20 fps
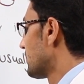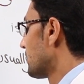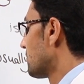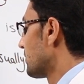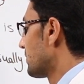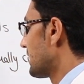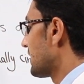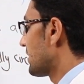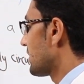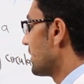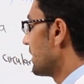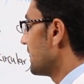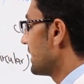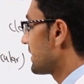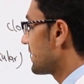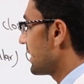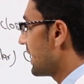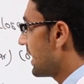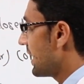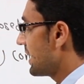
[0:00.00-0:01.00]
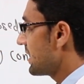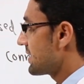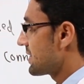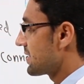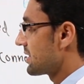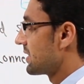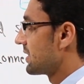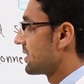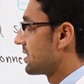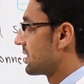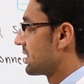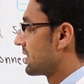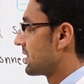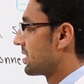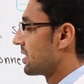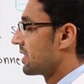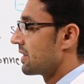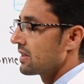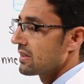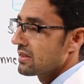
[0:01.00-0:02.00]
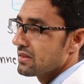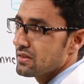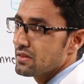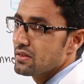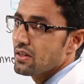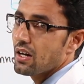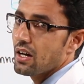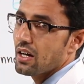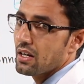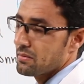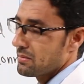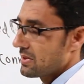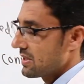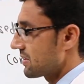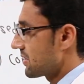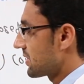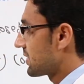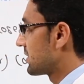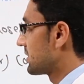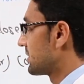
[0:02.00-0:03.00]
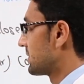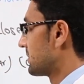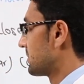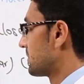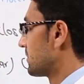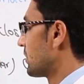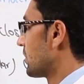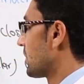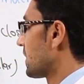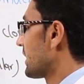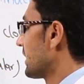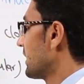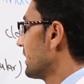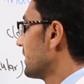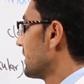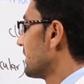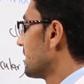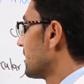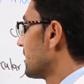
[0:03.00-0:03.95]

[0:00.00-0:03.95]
we call it as diameter. Okay?